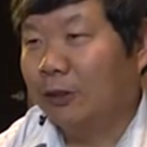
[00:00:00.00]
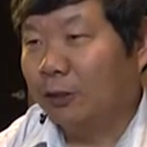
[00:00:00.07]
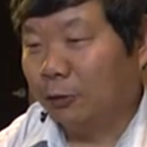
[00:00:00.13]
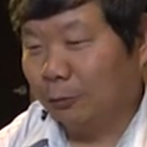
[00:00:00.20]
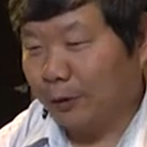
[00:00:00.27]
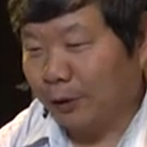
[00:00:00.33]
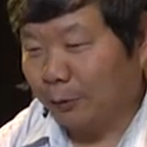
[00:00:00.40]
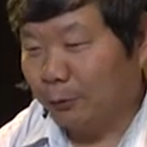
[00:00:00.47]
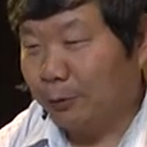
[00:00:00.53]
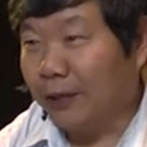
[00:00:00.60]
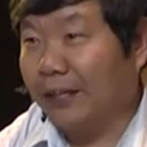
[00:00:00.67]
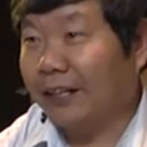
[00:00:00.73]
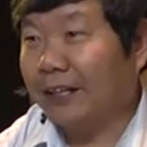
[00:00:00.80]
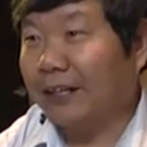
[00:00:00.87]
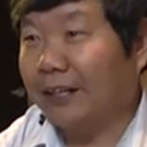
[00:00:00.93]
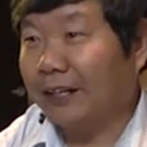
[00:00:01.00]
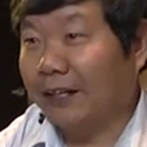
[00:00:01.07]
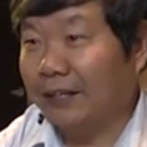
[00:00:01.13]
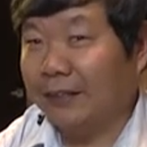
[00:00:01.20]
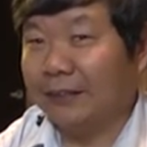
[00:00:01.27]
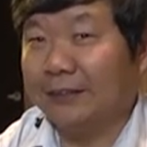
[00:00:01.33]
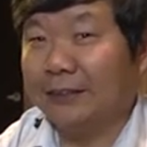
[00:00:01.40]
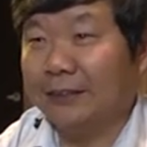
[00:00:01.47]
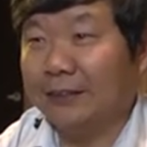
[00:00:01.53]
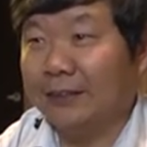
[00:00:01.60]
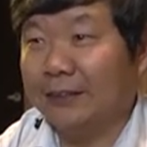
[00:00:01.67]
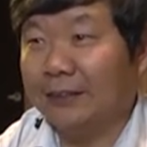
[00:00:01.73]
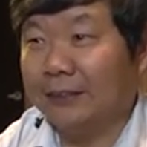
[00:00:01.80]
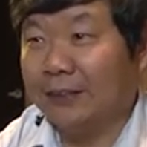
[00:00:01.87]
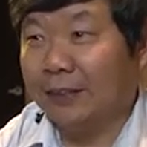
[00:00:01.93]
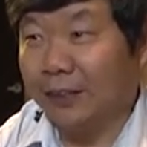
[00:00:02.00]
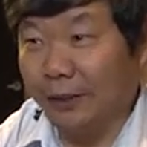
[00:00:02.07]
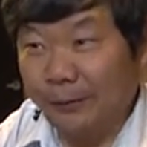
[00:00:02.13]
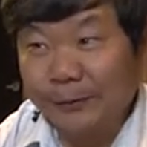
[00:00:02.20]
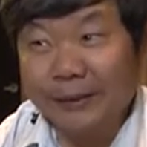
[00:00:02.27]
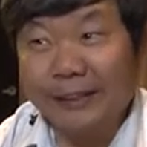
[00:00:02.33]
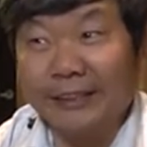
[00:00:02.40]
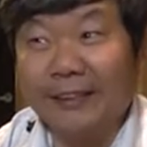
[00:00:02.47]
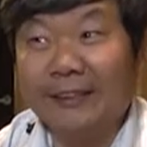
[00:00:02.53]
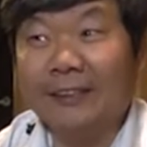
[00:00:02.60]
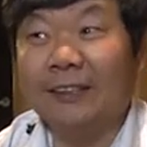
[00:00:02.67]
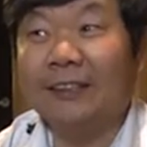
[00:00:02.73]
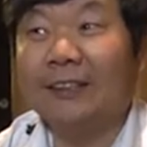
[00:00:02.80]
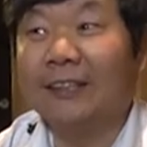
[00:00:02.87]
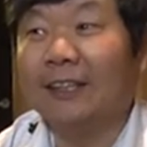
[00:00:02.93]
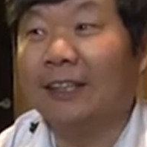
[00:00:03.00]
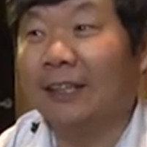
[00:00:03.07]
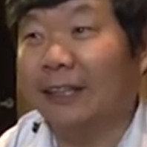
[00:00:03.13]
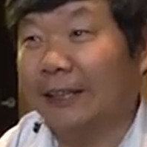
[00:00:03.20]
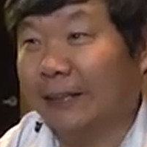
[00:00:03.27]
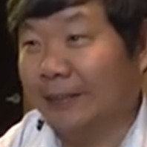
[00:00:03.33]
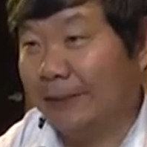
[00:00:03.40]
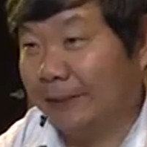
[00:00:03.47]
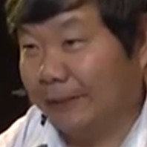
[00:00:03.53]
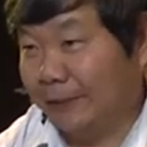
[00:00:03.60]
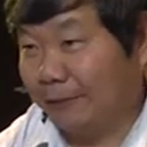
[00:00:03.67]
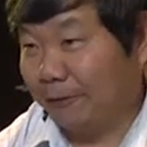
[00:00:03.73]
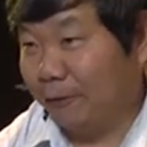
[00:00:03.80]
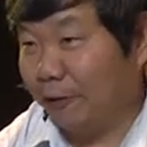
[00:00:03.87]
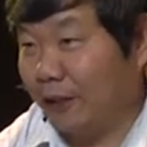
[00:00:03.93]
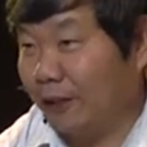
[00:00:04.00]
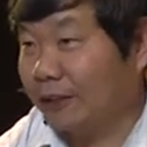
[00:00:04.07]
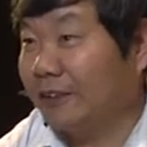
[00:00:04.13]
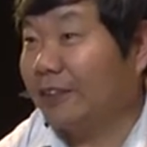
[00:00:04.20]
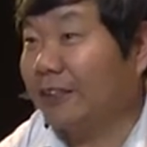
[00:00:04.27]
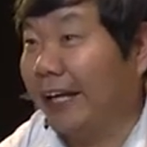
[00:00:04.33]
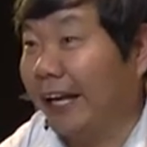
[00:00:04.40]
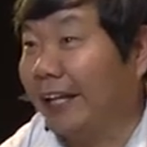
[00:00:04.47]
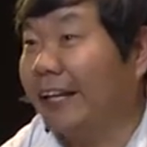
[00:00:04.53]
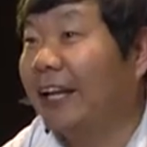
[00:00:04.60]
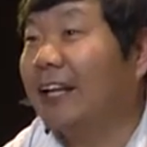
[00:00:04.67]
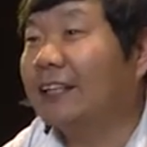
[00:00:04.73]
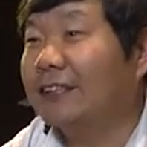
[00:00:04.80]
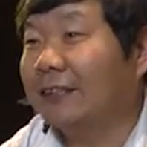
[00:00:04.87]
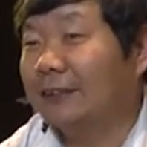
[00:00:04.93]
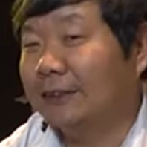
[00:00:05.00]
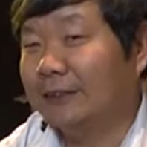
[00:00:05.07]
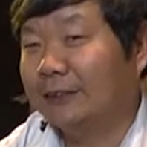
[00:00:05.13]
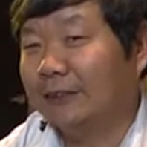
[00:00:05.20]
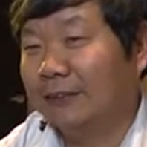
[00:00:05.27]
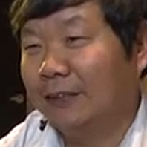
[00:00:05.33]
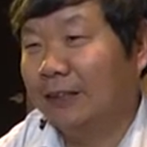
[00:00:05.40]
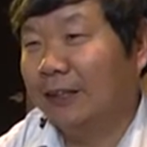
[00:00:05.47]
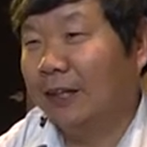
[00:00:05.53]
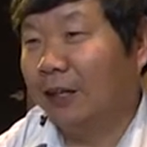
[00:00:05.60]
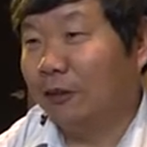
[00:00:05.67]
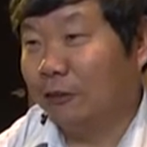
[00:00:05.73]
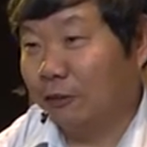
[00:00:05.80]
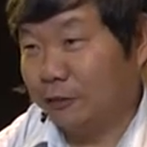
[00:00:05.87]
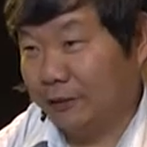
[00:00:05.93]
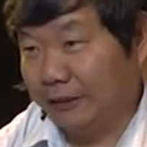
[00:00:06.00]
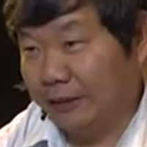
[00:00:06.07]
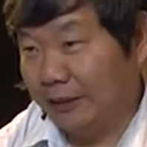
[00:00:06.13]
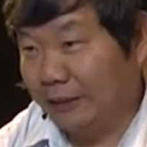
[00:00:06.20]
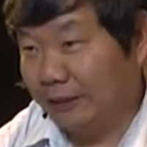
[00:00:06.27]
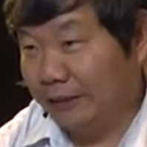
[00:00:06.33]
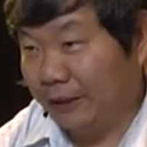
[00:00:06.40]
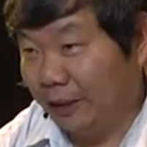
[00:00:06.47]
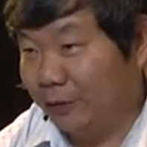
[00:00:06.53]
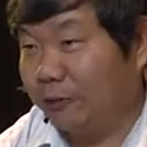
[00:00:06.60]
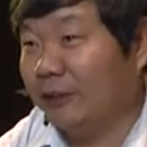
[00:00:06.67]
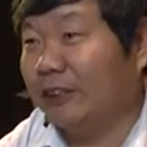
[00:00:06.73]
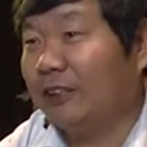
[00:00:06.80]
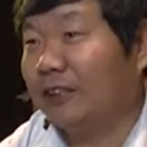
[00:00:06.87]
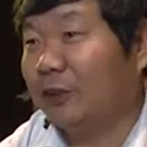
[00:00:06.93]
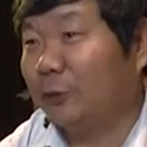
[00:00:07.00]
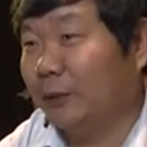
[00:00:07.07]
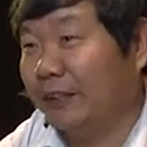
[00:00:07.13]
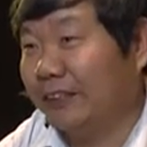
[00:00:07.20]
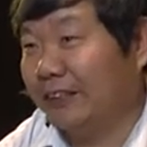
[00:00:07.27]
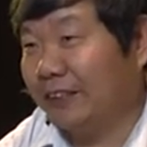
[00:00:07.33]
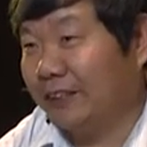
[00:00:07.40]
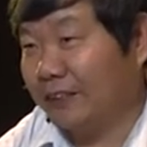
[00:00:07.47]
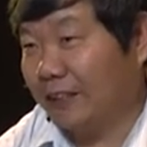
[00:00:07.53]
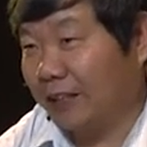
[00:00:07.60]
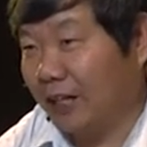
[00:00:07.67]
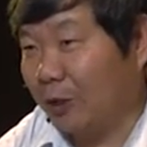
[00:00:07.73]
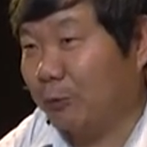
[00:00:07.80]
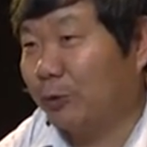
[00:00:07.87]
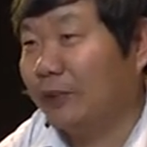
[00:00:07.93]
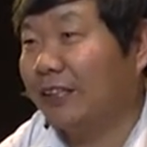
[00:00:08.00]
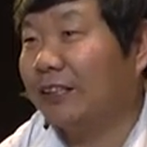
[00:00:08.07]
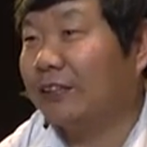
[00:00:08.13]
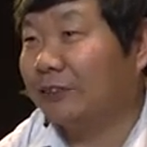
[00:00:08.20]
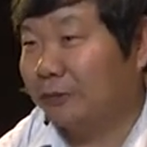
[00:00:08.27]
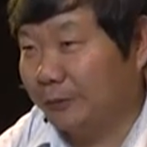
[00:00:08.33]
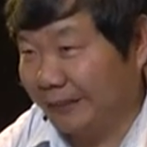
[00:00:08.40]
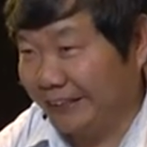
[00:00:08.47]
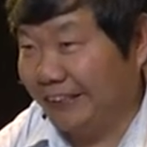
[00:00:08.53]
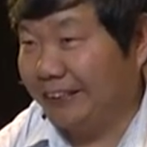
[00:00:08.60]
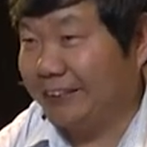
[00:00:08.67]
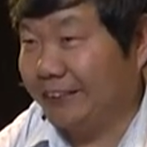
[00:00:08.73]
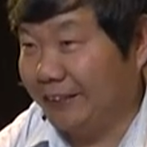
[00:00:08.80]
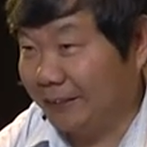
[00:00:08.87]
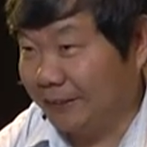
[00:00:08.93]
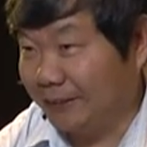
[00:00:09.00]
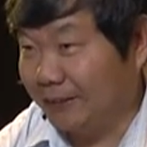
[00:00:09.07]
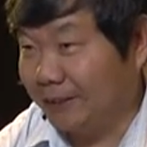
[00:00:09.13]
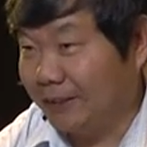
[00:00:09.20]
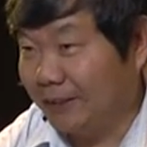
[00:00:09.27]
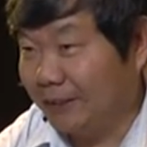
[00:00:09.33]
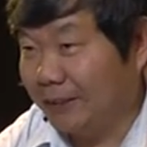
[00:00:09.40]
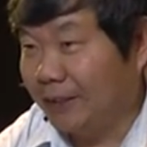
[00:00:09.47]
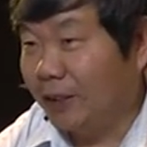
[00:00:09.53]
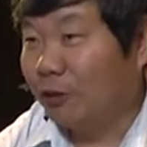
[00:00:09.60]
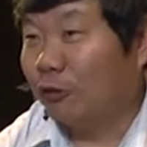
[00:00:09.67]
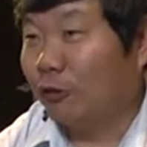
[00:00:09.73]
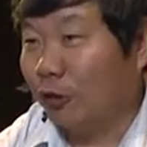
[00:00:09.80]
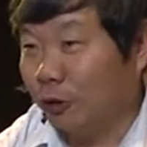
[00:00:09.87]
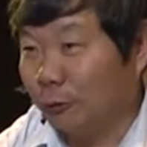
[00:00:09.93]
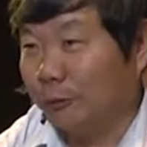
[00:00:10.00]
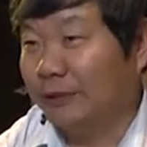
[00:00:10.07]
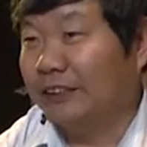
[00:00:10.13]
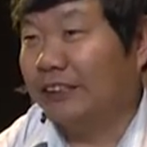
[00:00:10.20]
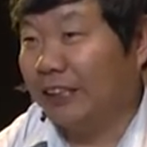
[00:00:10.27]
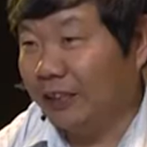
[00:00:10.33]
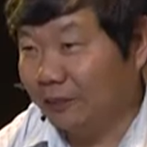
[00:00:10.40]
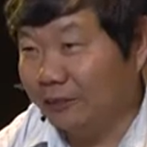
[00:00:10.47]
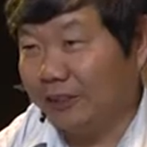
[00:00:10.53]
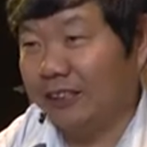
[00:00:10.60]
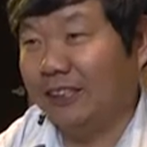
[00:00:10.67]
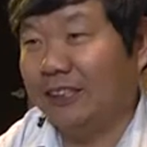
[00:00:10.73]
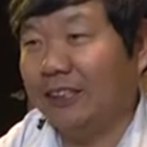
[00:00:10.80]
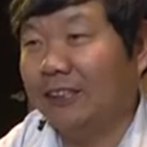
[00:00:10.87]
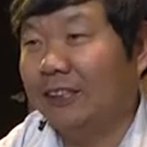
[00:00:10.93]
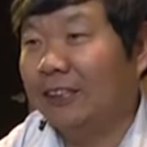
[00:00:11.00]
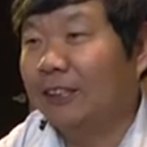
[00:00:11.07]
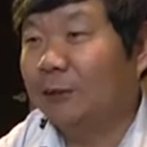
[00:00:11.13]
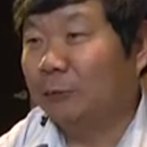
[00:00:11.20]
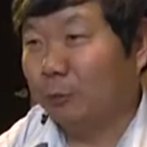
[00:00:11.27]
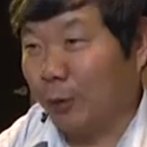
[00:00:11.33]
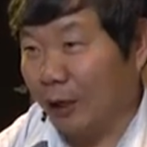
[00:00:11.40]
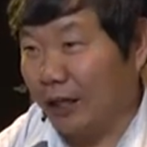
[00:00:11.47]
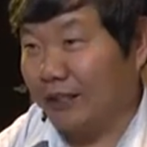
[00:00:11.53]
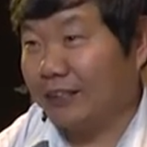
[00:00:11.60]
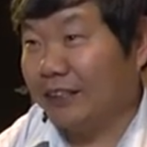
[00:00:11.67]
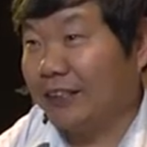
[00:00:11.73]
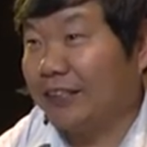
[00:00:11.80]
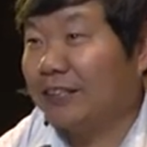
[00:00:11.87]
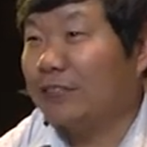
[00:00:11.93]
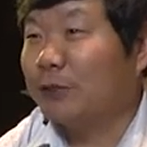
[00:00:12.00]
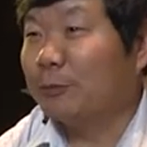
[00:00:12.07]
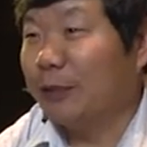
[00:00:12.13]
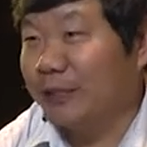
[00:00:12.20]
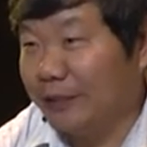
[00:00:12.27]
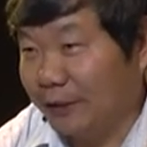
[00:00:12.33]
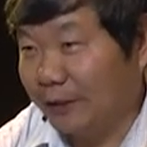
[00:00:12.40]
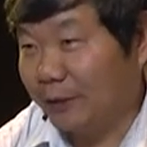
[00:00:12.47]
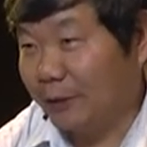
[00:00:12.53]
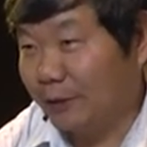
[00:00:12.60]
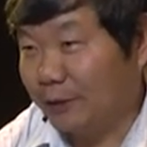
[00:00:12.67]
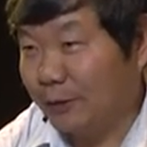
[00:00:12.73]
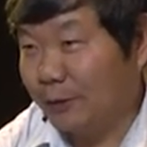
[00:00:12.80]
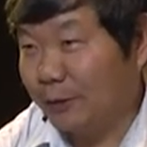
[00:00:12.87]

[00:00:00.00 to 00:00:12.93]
we're working on the cloning and the function analysis of different clubroot resistant genes from different Brassica species.